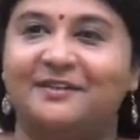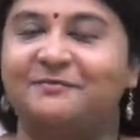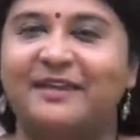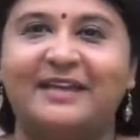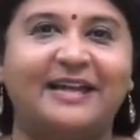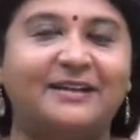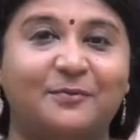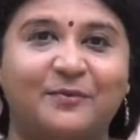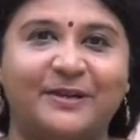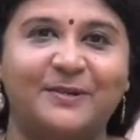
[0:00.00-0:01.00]
We get
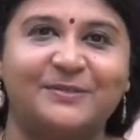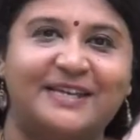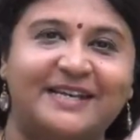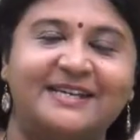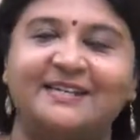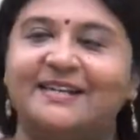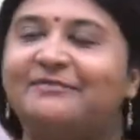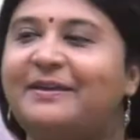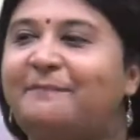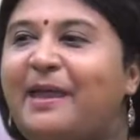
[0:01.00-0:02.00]
a window seat,
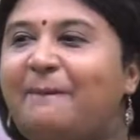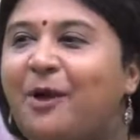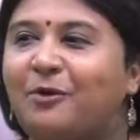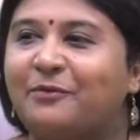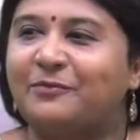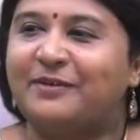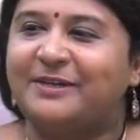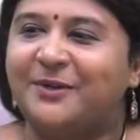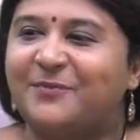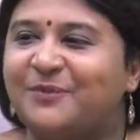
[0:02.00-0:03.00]
we peep out of the
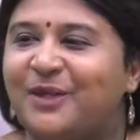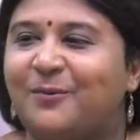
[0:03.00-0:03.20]
window.